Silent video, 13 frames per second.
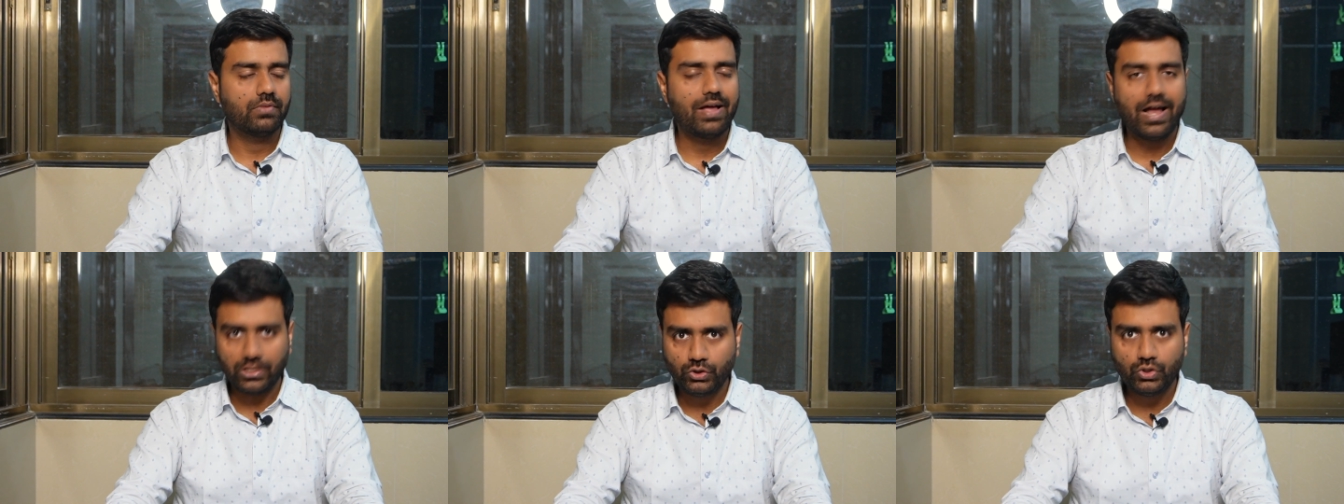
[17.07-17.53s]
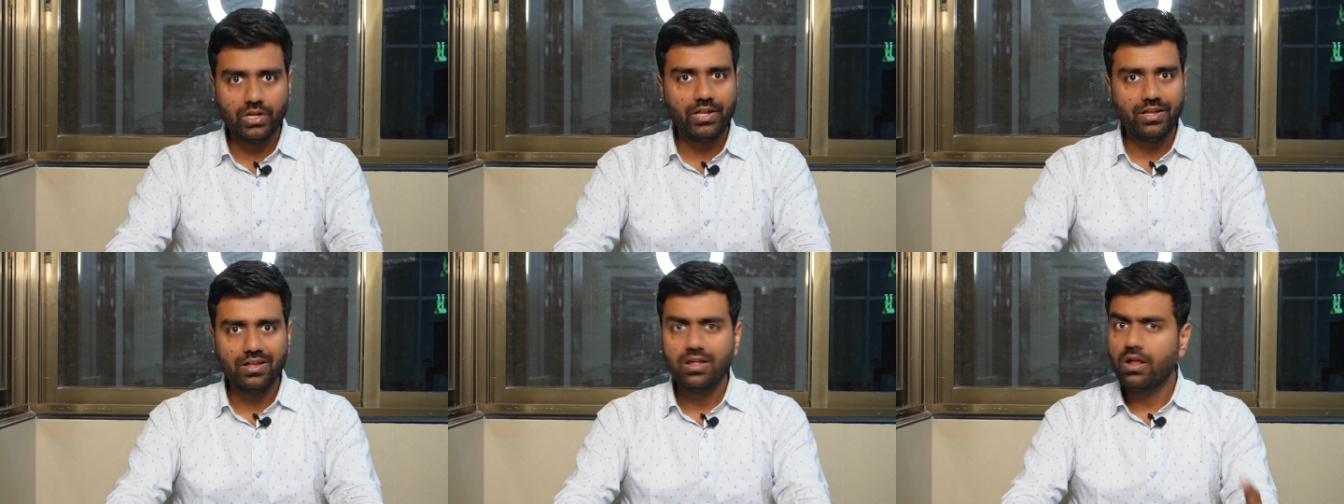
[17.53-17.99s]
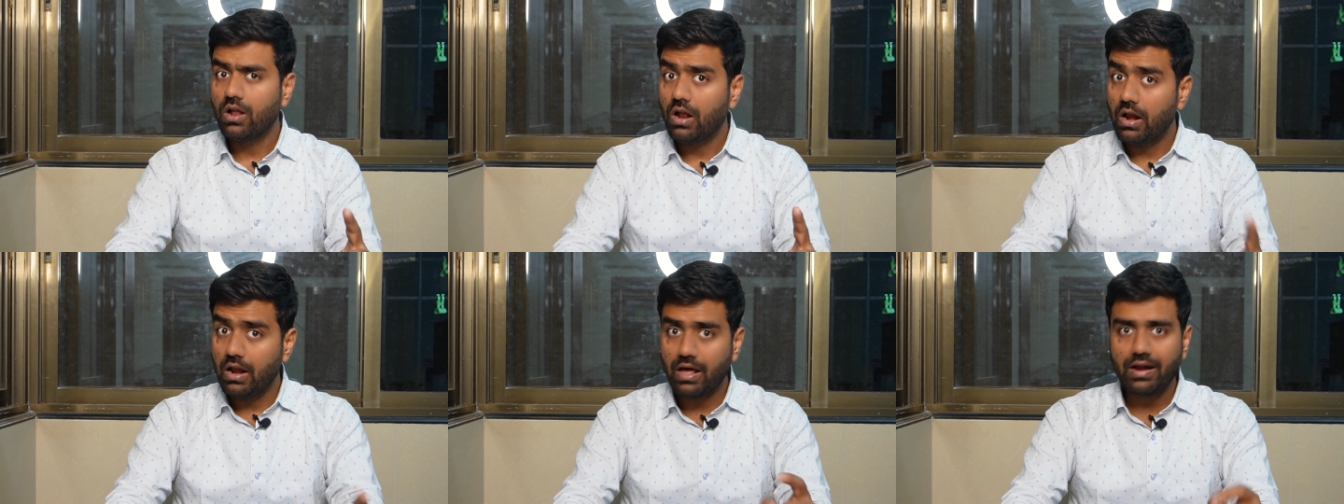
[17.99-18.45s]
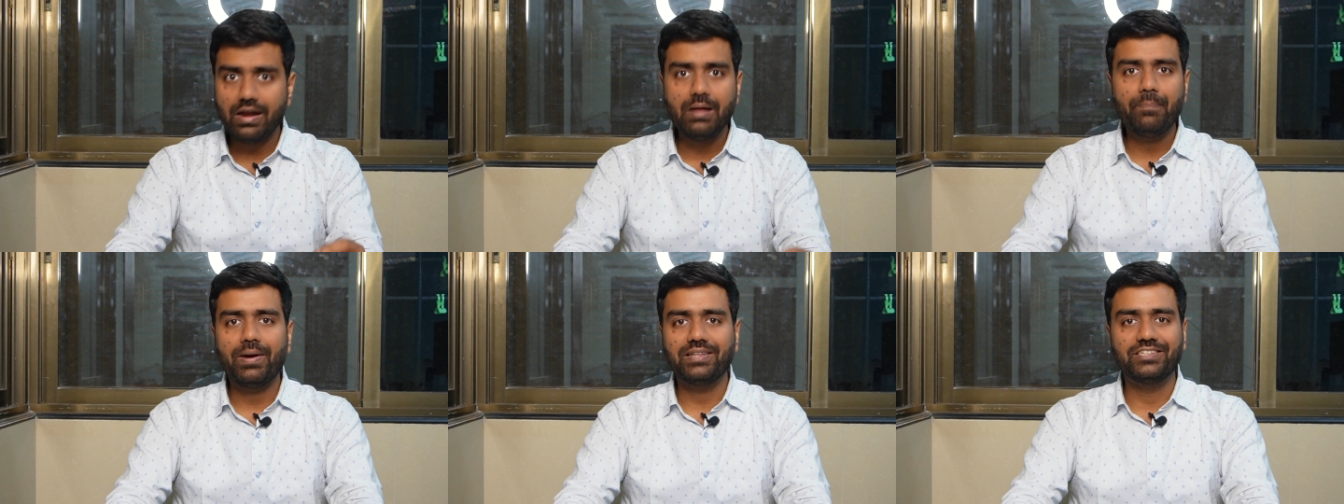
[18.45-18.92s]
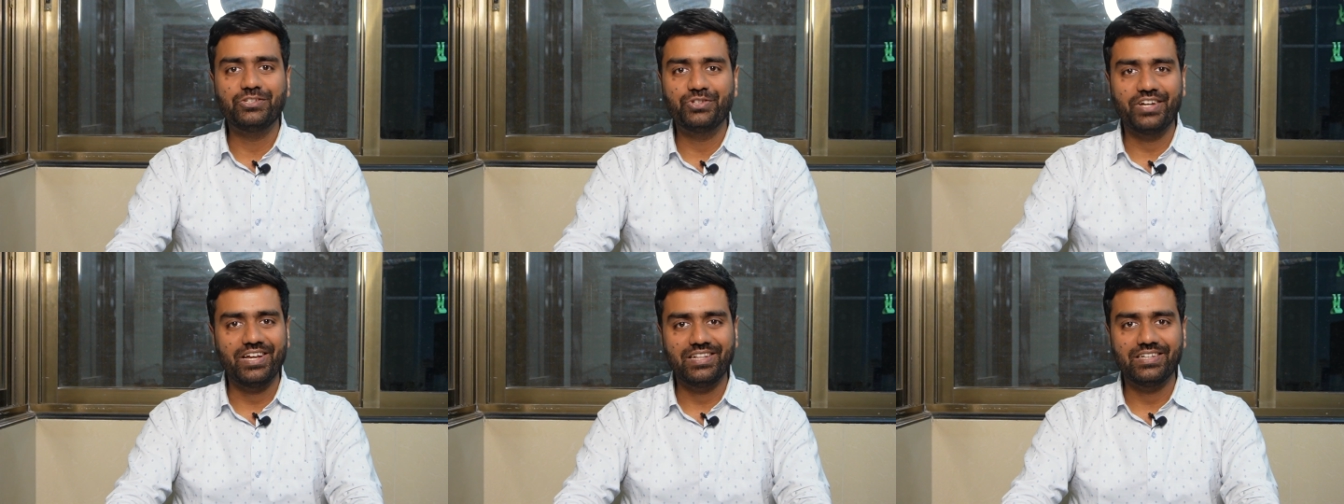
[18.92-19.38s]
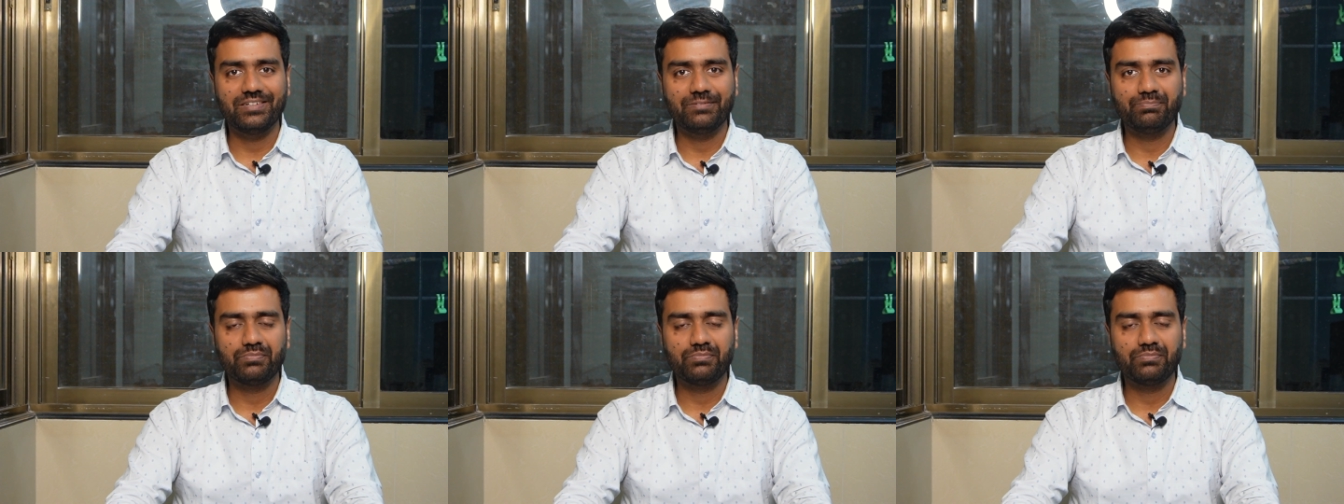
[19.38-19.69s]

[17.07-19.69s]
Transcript: Actually, learning Python together.